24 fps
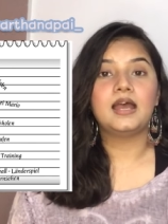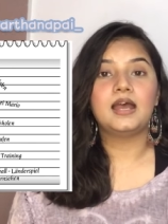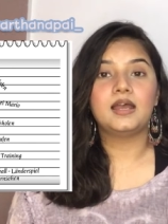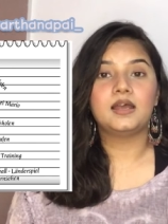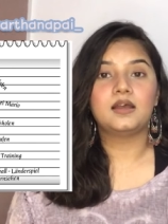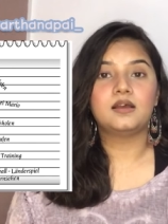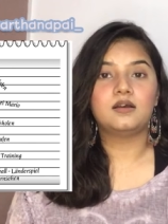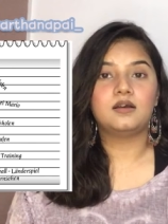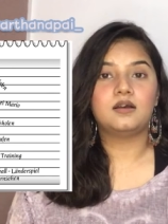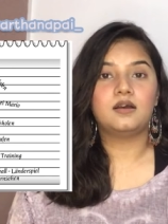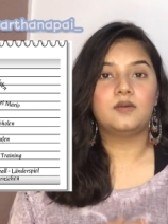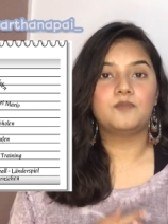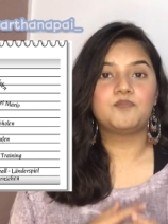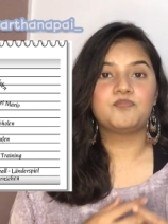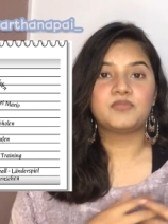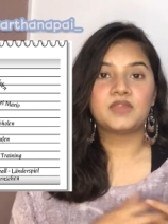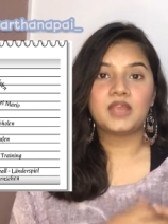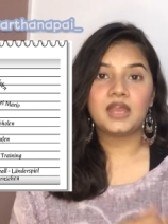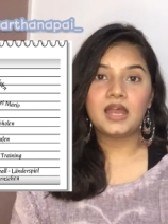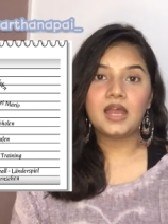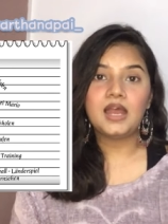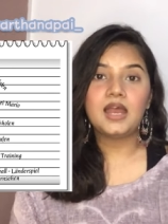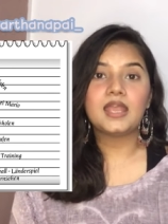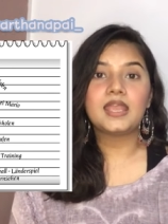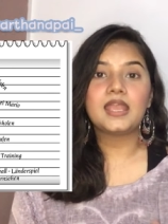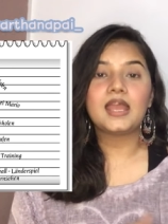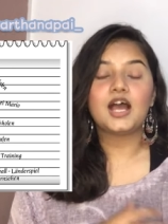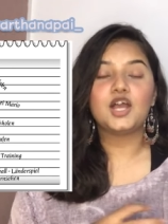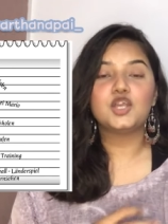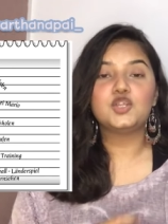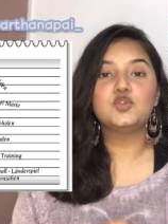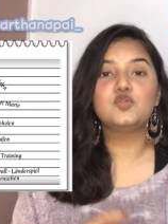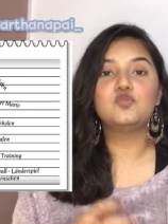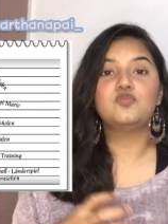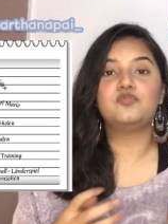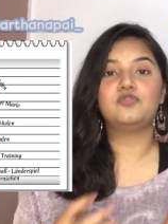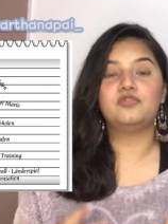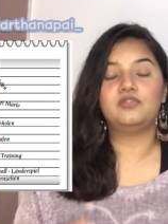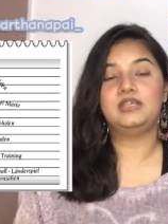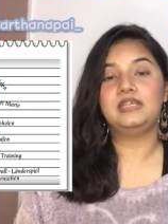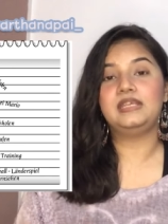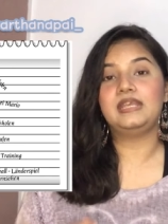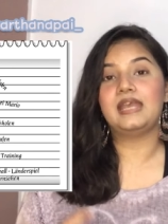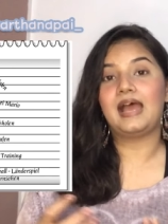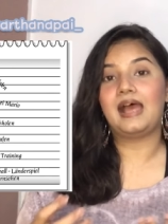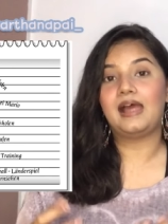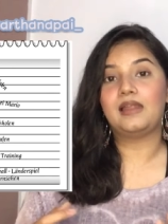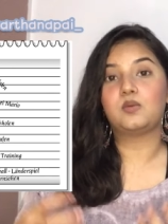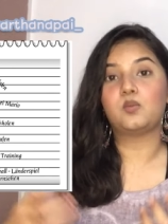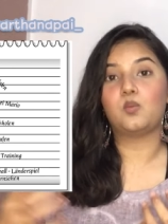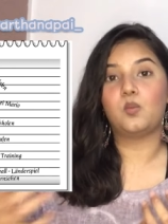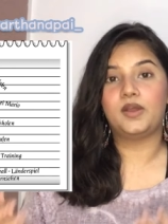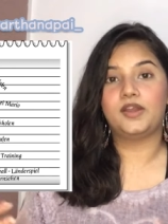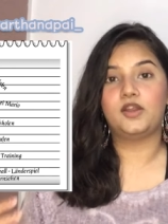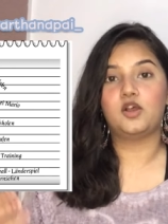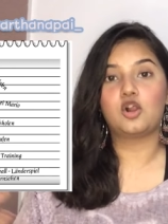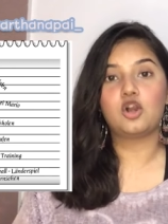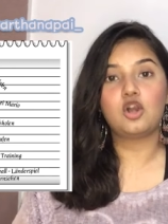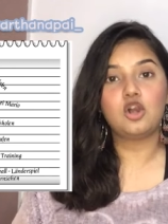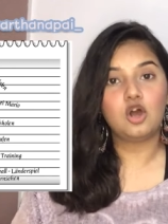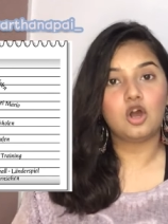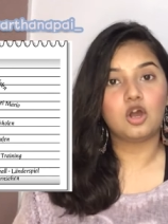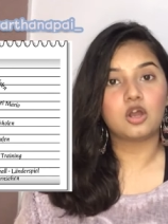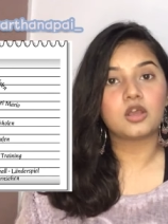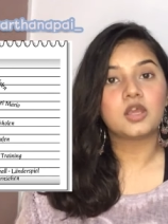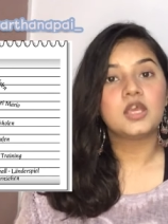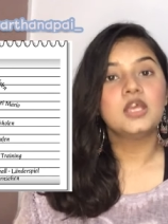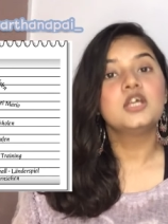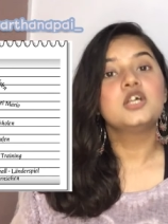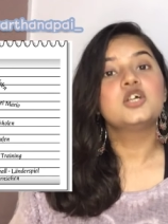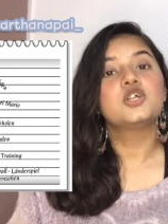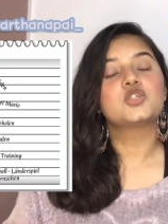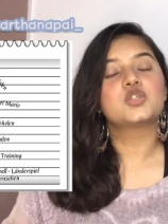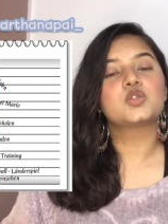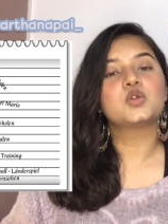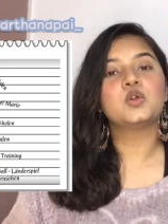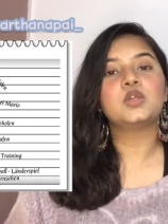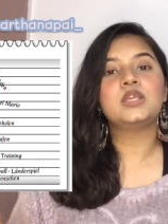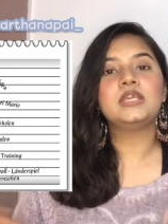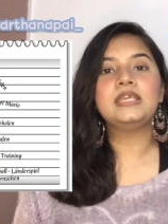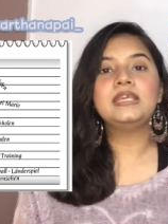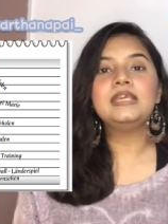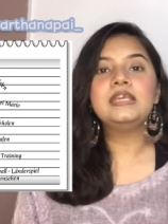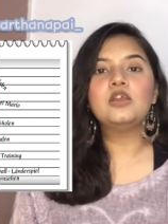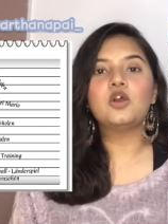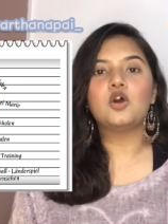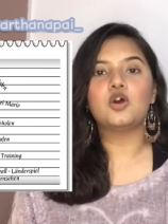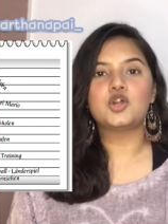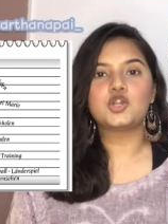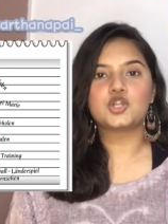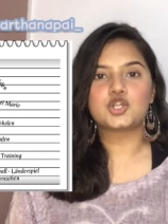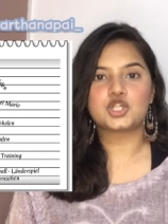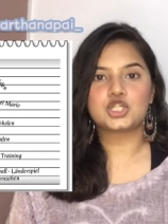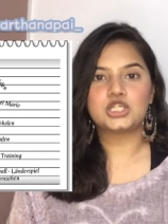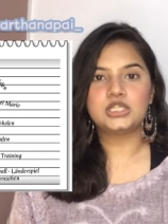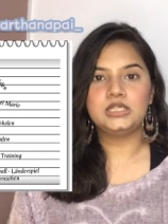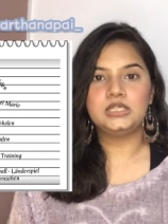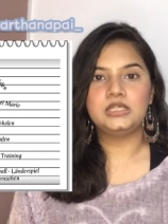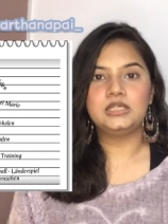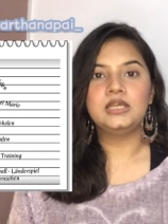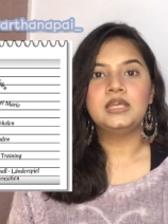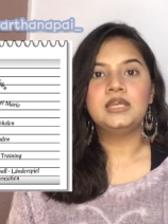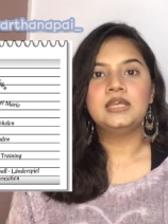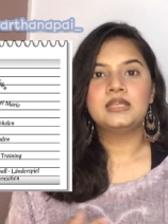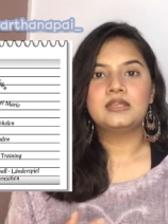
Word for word: um, hi are you free at 1 o'clock so he or she